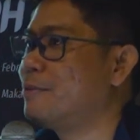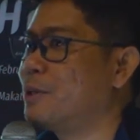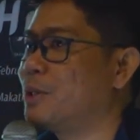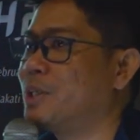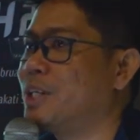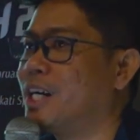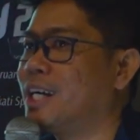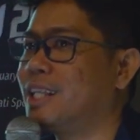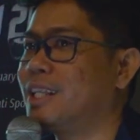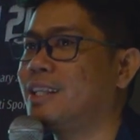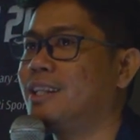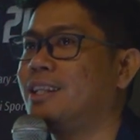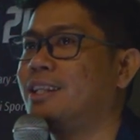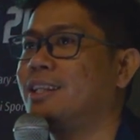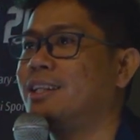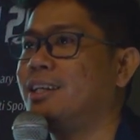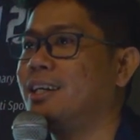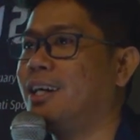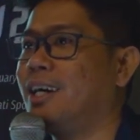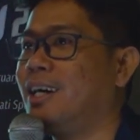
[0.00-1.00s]
if you're not
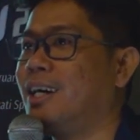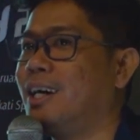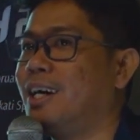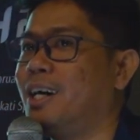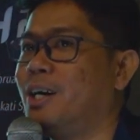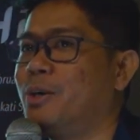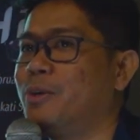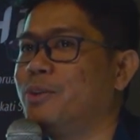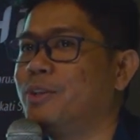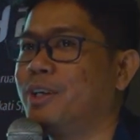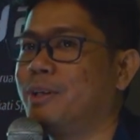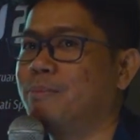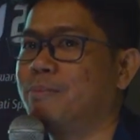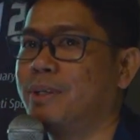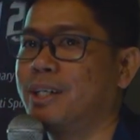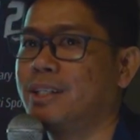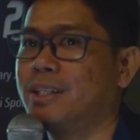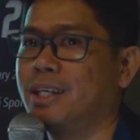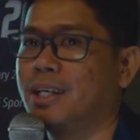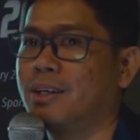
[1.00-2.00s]
on that
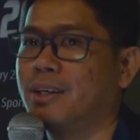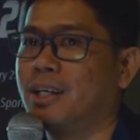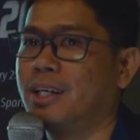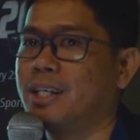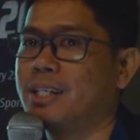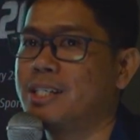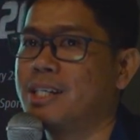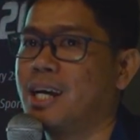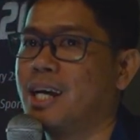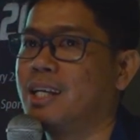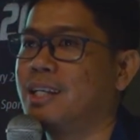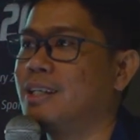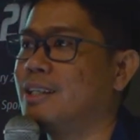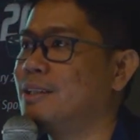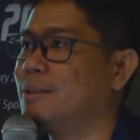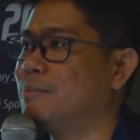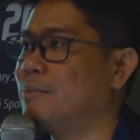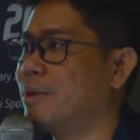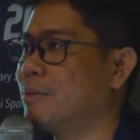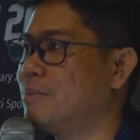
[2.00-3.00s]
particular
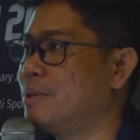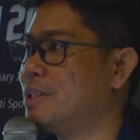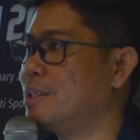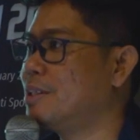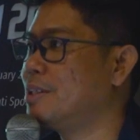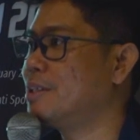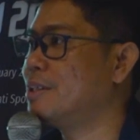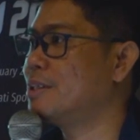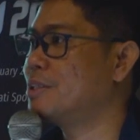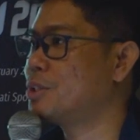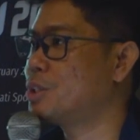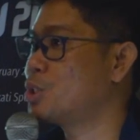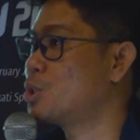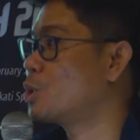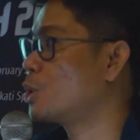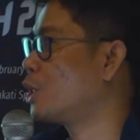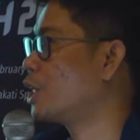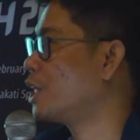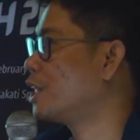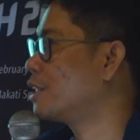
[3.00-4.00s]
channel, maybe you should
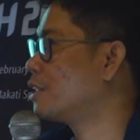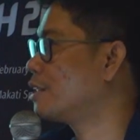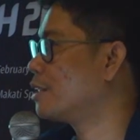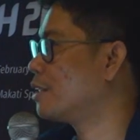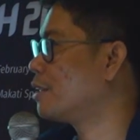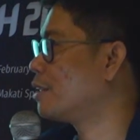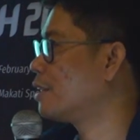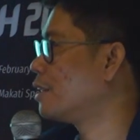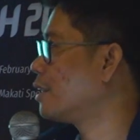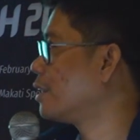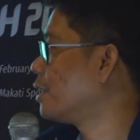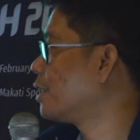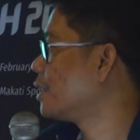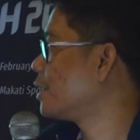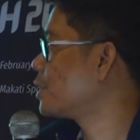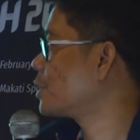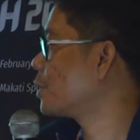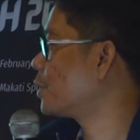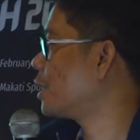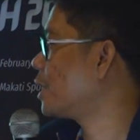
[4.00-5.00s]
join
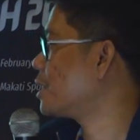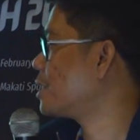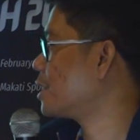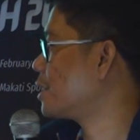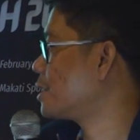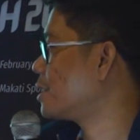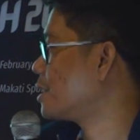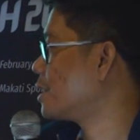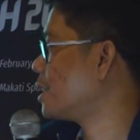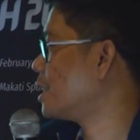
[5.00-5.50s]
so that it's